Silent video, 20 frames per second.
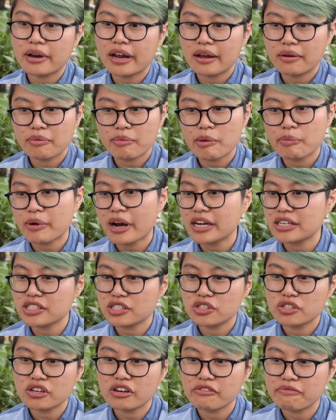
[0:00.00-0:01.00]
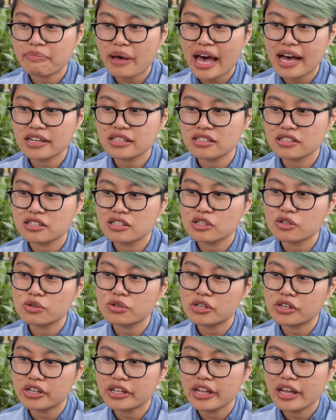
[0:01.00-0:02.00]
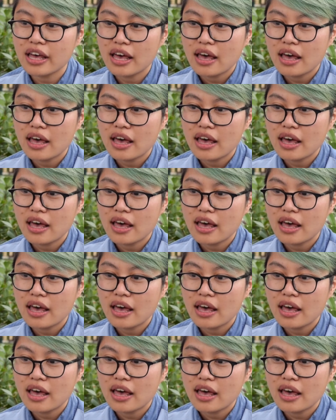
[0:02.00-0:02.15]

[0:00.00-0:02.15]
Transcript: and I remember I just drove back to school,